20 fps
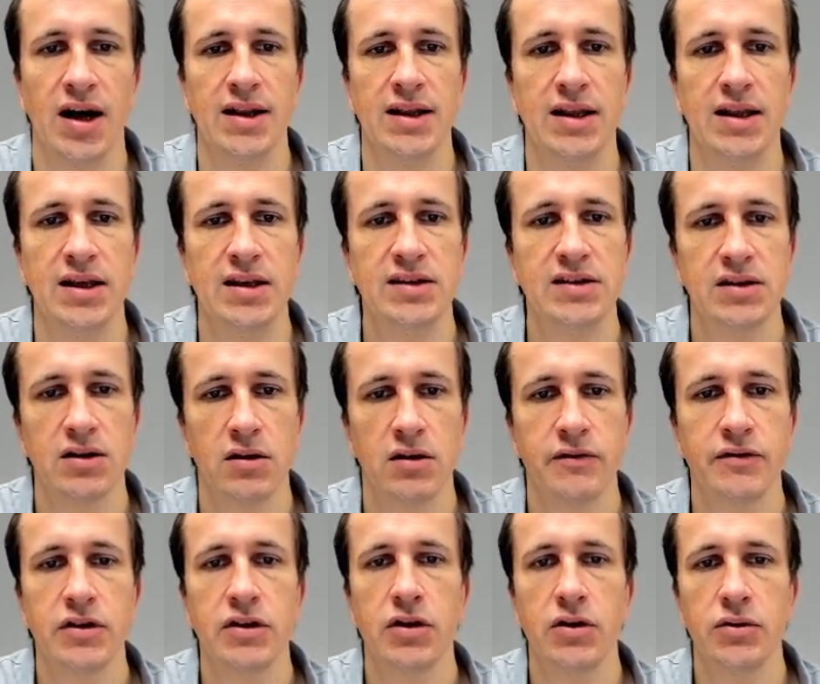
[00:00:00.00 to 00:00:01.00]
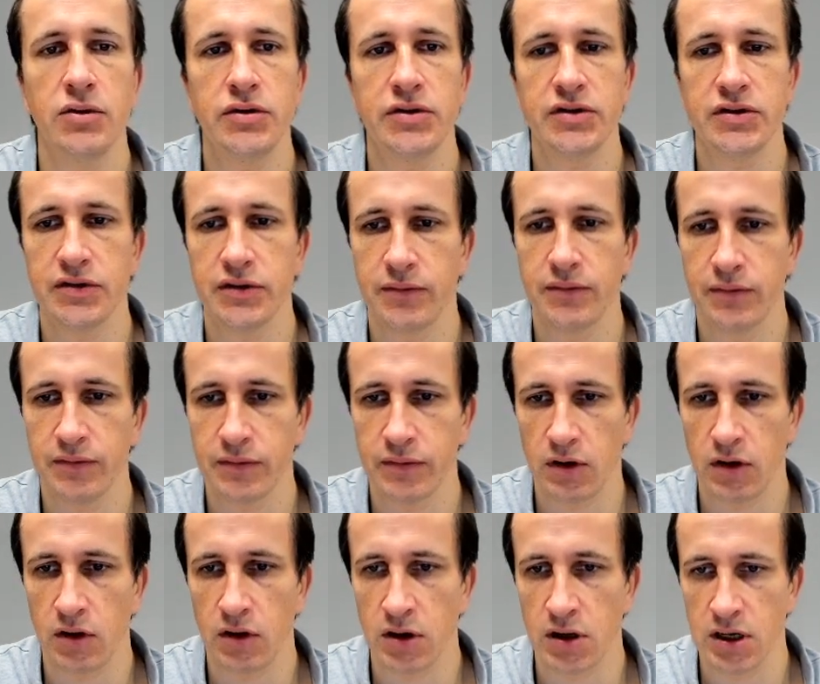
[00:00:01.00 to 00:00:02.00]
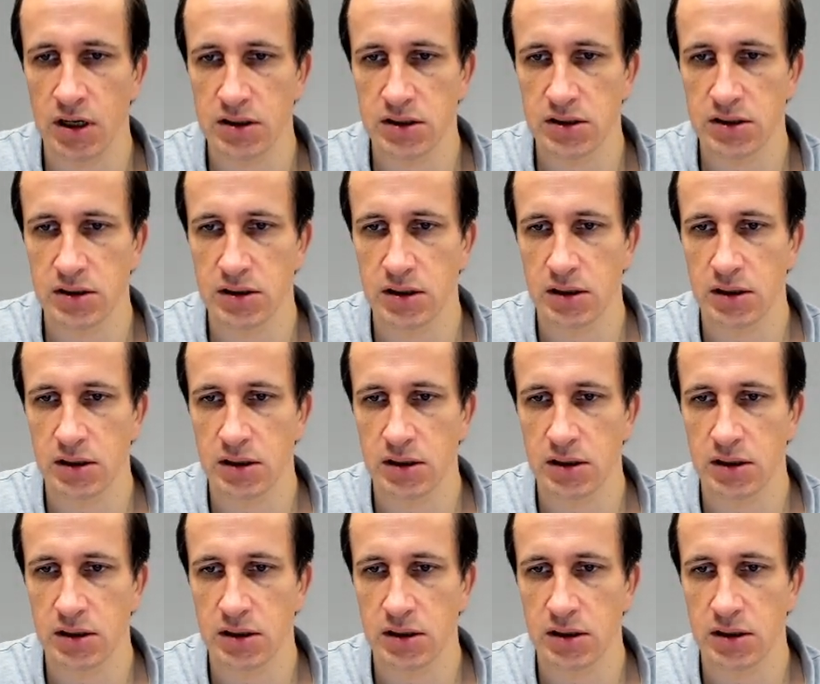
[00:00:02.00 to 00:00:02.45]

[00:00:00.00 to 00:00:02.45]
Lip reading: IDs of the nodes or not.